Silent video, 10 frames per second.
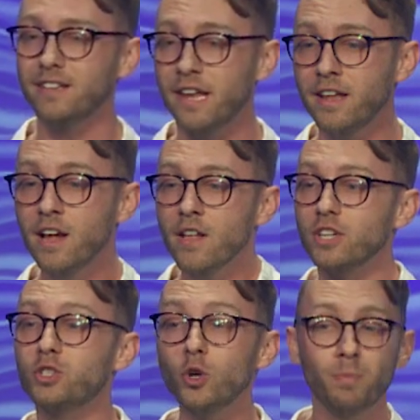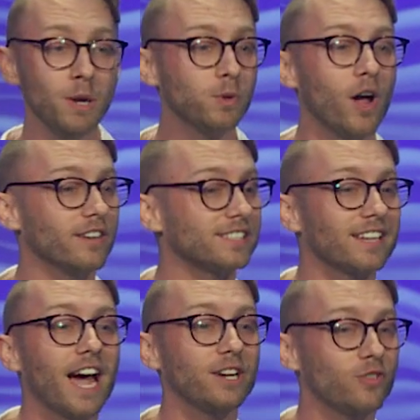and then the two people on his
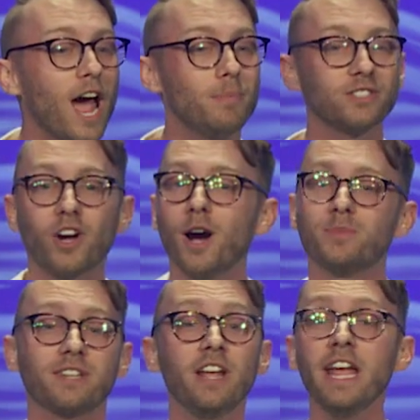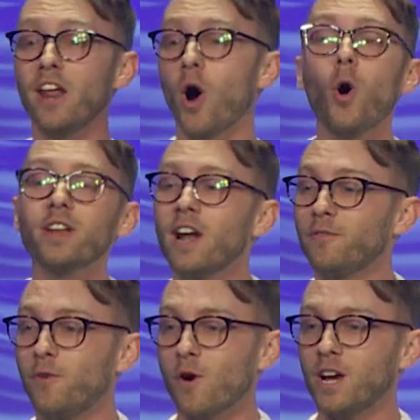side grab his arms and, and hold it
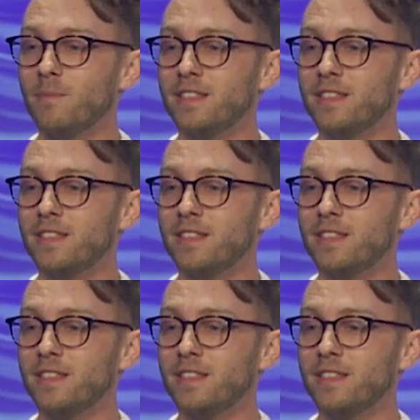up for him.